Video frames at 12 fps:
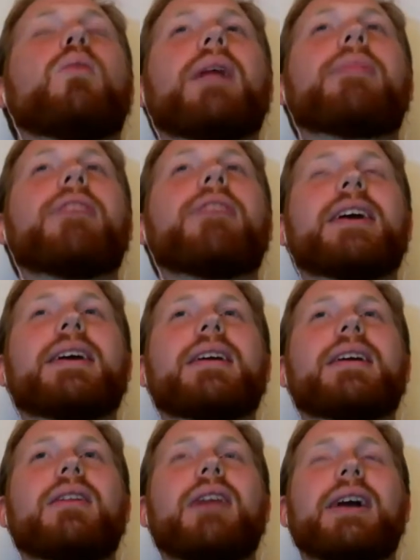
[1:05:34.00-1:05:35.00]
I'm thinking,
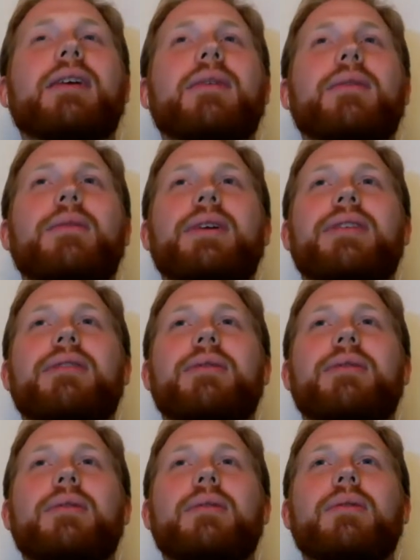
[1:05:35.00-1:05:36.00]
like with
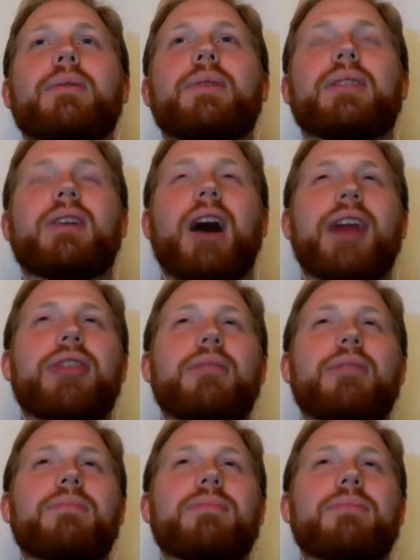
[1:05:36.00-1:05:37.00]

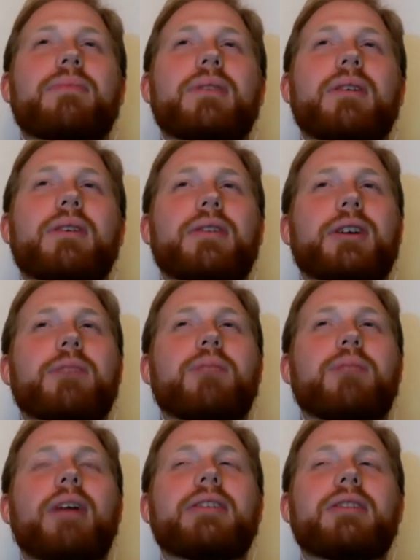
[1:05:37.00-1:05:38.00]
Gotham, they're
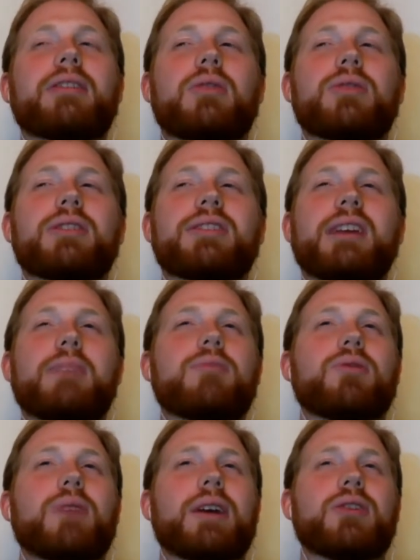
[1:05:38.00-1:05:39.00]
probably going to go in the same
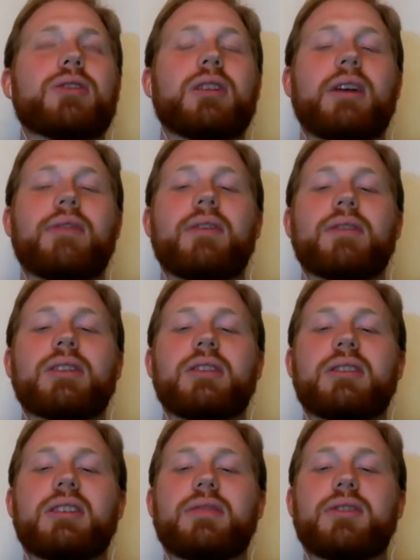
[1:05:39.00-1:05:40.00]
direction. Have you ever seen
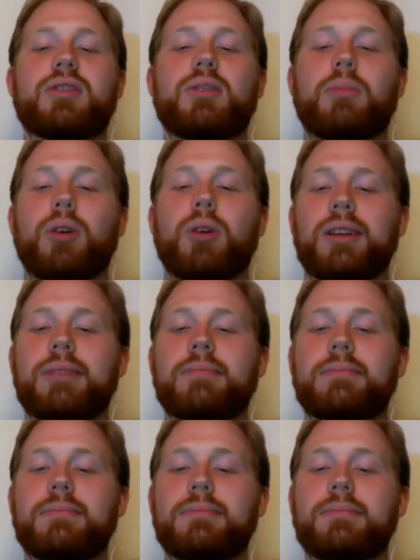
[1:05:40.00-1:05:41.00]
the TV show Merlin,
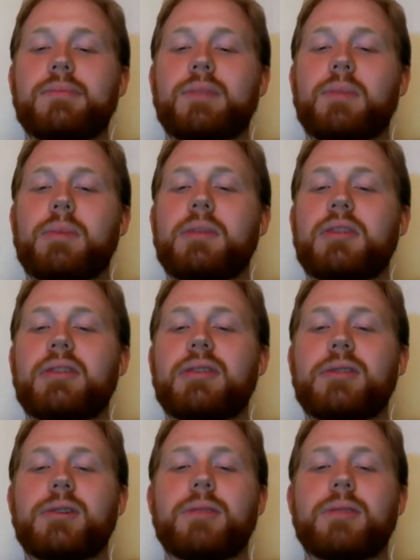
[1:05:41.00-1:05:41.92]
the BBC show?